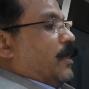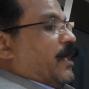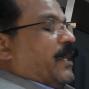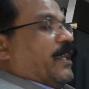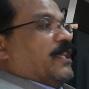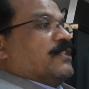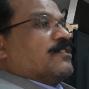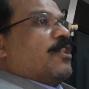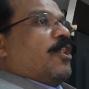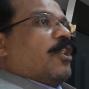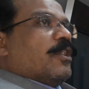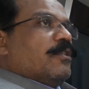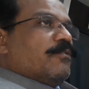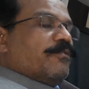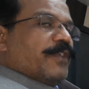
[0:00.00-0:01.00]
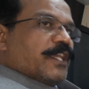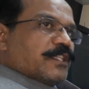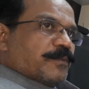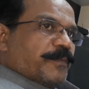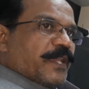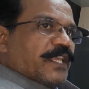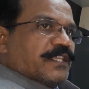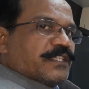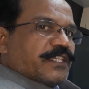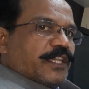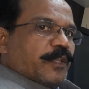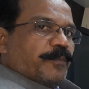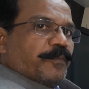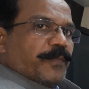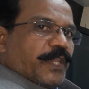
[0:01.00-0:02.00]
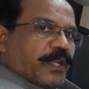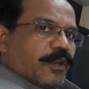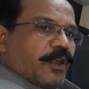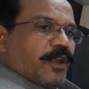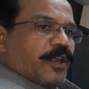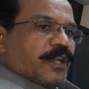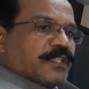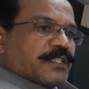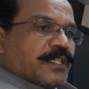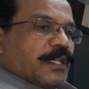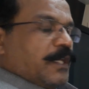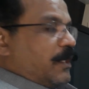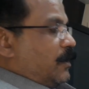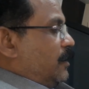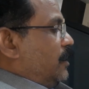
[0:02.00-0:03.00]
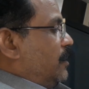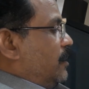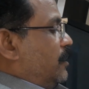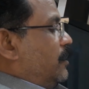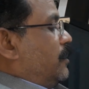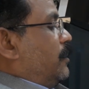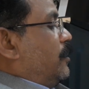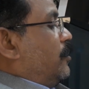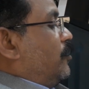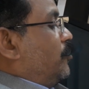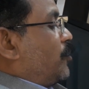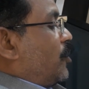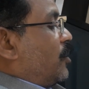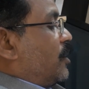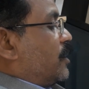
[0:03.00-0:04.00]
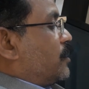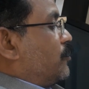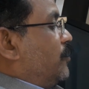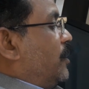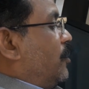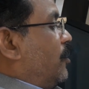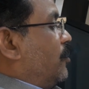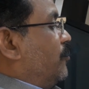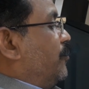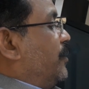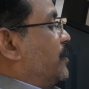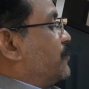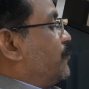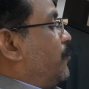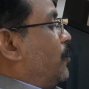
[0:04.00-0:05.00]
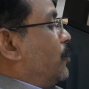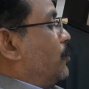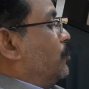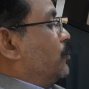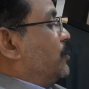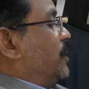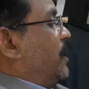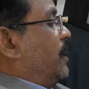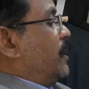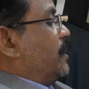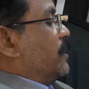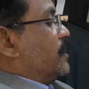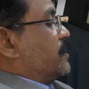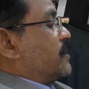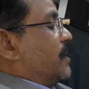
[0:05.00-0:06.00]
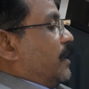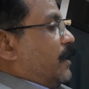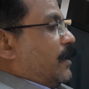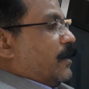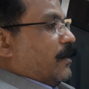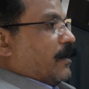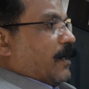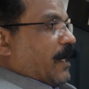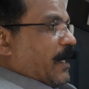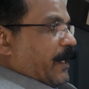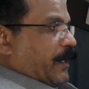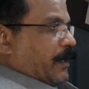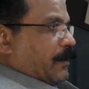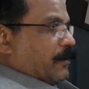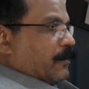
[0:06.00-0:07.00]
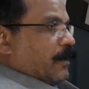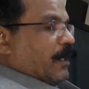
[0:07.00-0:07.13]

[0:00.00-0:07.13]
It is always bell shape because the product will always follow the center line.